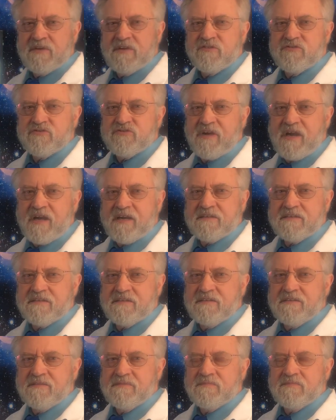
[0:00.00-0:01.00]

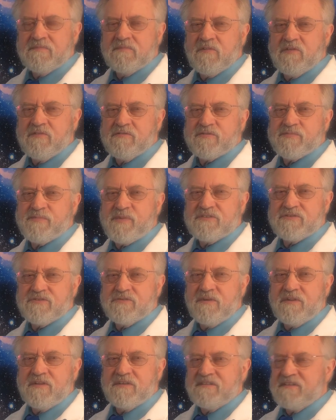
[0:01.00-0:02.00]
contracted with special
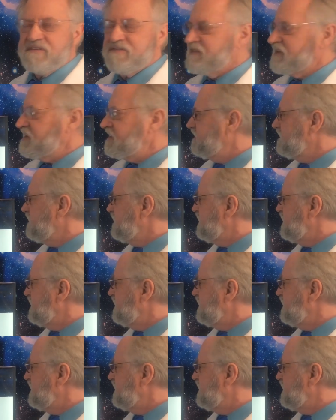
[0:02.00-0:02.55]
relativity